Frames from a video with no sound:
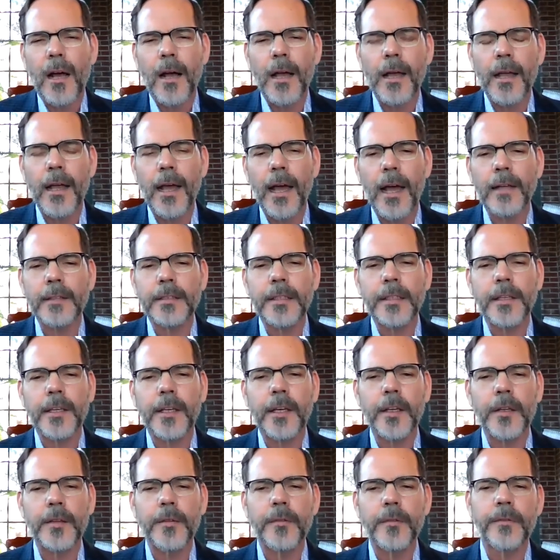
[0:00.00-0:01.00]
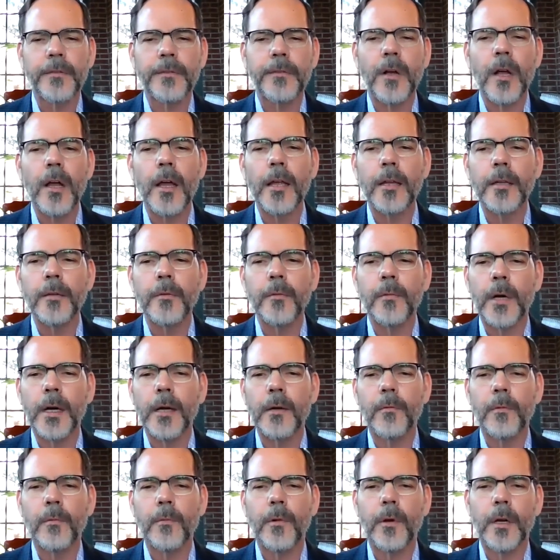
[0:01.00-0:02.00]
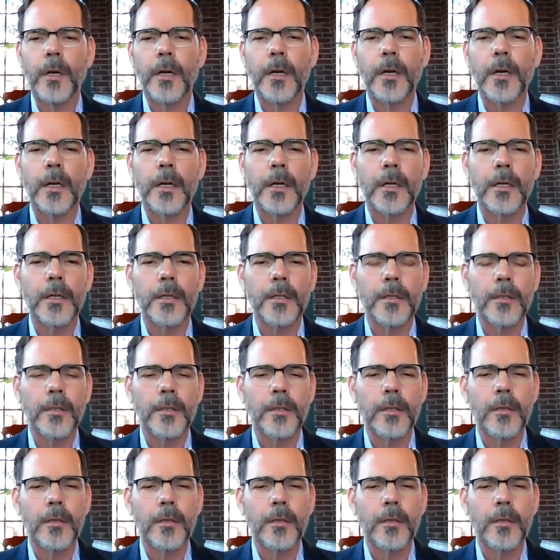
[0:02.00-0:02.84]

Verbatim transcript: I had to confront what were